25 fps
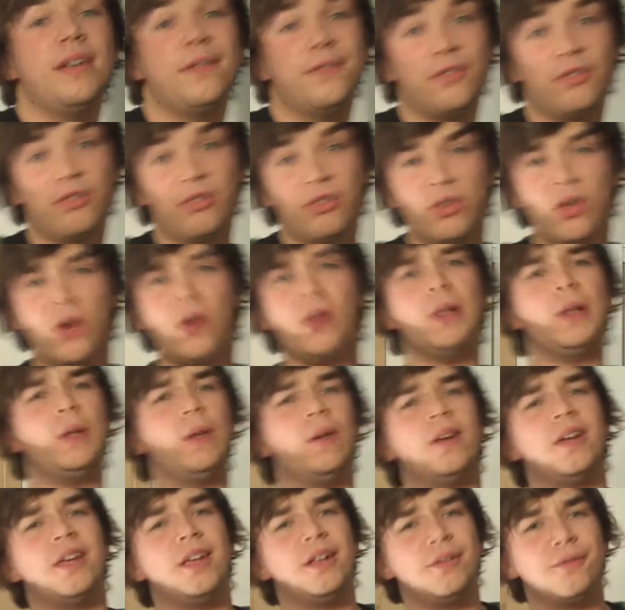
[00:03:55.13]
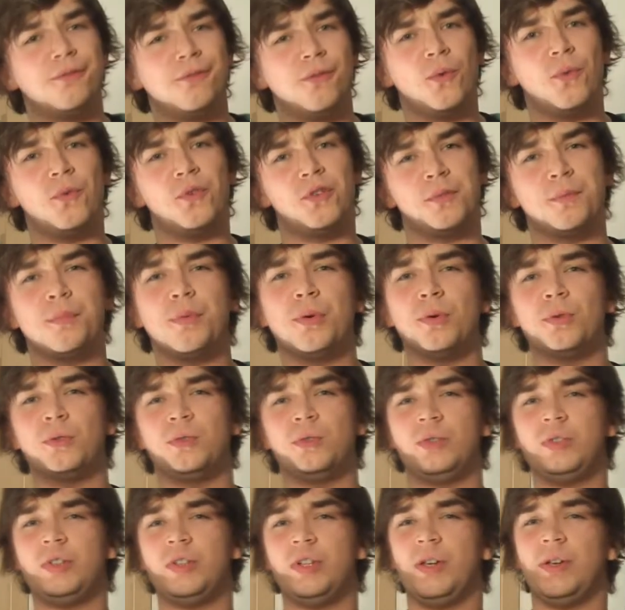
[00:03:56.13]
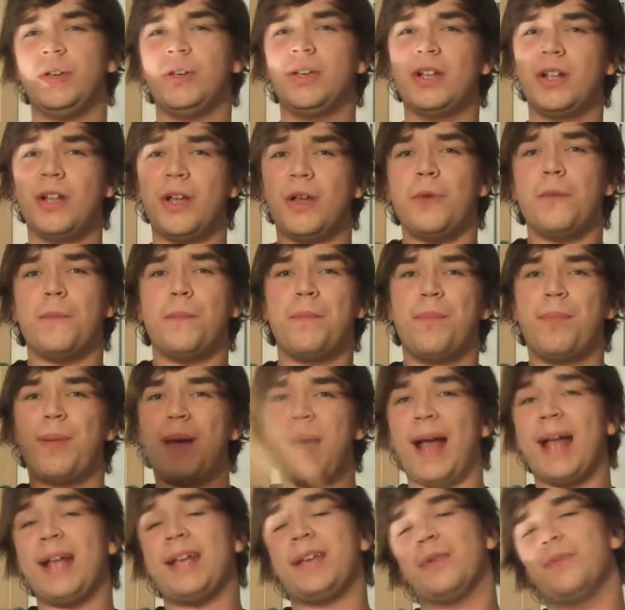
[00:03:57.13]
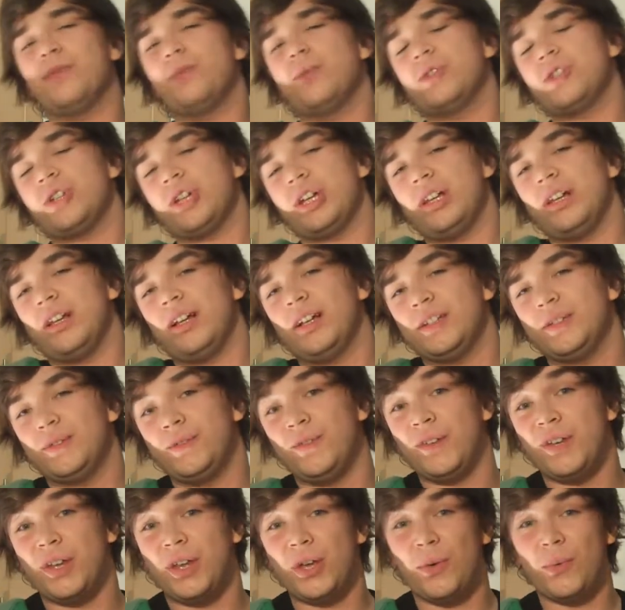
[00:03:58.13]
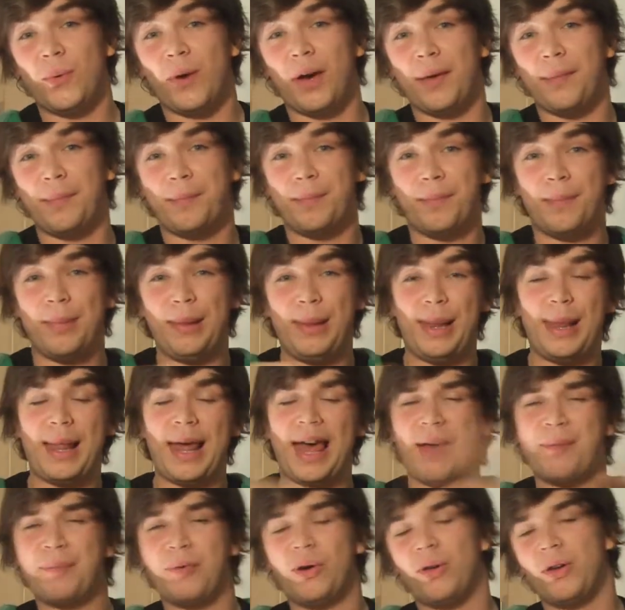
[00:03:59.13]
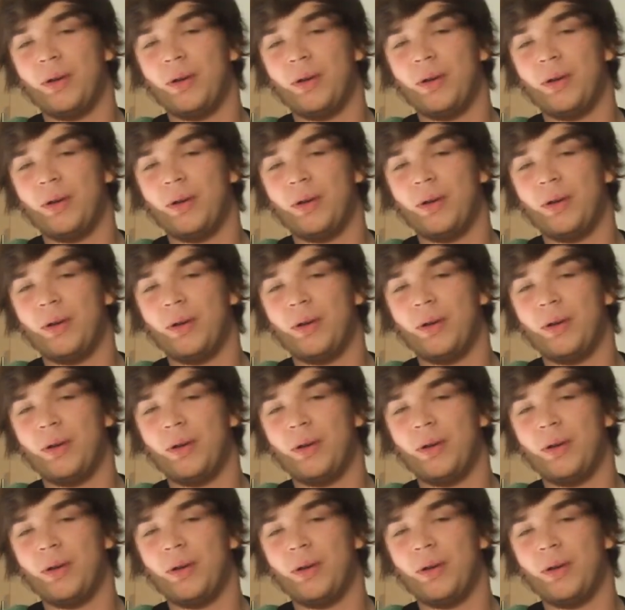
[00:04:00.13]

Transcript: If you're not looking forward to Portal 2, go back and watch the last video where I blab